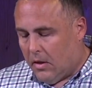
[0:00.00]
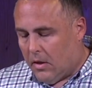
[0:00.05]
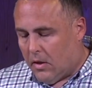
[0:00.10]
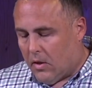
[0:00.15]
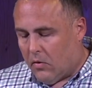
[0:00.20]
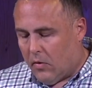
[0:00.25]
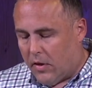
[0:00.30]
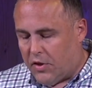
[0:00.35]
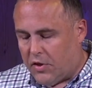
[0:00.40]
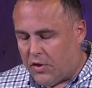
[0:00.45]

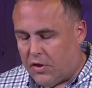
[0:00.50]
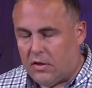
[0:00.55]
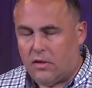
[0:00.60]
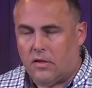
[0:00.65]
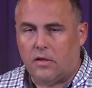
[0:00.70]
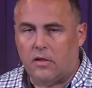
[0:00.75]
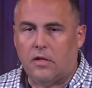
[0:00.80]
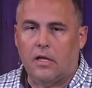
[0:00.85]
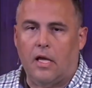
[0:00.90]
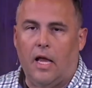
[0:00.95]

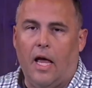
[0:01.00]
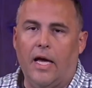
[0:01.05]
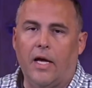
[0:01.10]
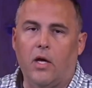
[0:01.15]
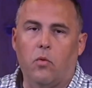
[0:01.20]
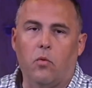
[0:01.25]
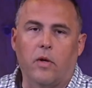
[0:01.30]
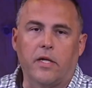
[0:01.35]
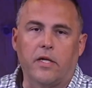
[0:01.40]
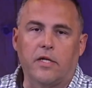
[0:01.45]
Questions like
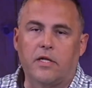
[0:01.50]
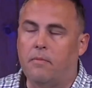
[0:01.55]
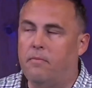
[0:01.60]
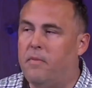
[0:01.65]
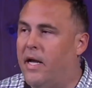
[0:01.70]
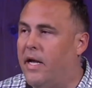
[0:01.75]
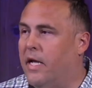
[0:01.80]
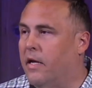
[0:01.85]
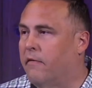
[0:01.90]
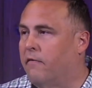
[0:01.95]
what is the
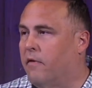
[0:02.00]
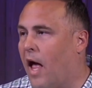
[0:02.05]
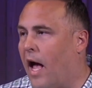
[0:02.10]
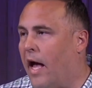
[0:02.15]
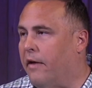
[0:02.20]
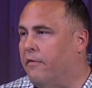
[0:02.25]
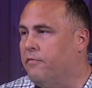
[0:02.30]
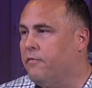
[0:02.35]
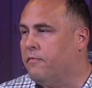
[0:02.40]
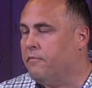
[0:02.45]
meaning of
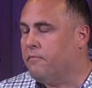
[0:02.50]
life?